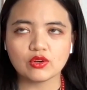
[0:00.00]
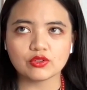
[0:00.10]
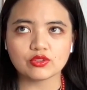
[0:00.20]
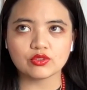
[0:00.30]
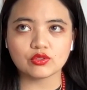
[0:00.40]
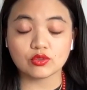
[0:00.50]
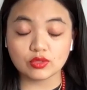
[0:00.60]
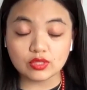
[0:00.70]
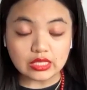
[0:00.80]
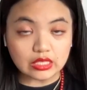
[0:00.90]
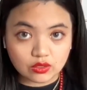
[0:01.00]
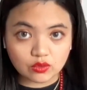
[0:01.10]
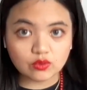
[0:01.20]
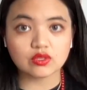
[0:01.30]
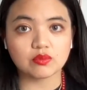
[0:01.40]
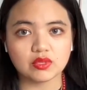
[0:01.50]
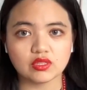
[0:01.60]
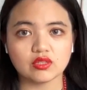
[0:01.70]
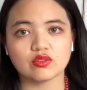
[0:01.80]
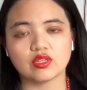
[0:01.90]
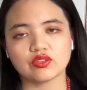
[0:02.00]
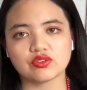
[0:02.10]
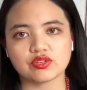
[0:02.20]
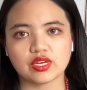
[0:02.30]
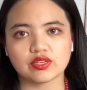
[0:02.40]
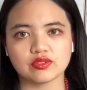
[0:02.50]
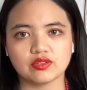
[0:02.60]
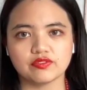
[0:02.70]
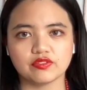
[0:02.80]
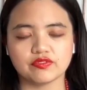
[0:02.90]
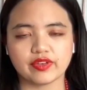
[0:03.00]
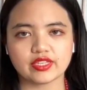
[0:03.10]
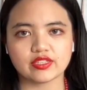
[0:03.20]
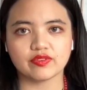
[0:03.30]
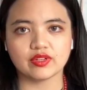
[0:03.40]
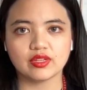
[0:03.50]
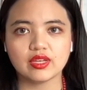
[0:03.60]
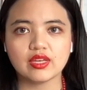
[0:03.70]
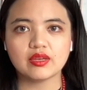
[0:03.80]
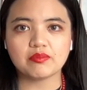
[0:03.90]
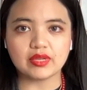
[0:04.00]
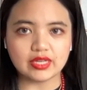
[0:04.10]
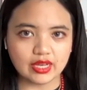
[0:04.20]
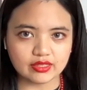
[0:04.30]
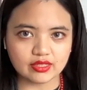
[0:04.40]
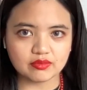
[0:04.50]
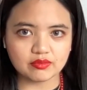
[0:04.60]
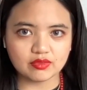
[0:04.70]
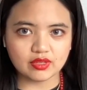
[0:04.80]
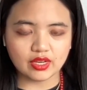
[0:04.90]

also to continue submitting to the International Film Festival Manhattan.